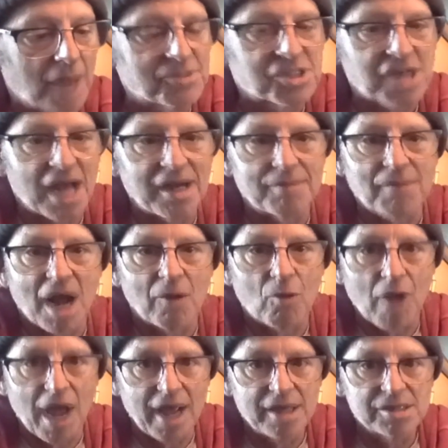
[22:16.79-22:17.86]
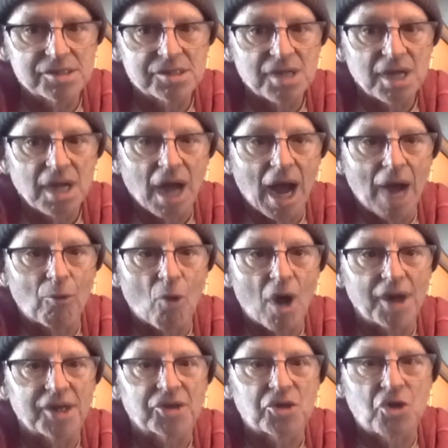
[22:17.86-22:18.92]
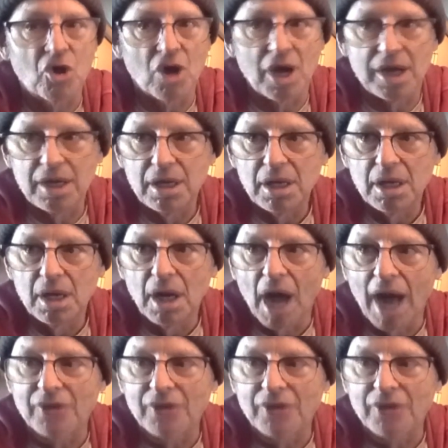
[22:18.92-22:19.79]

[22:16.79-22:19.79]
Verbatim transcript: I'm set in my ways. I want it good.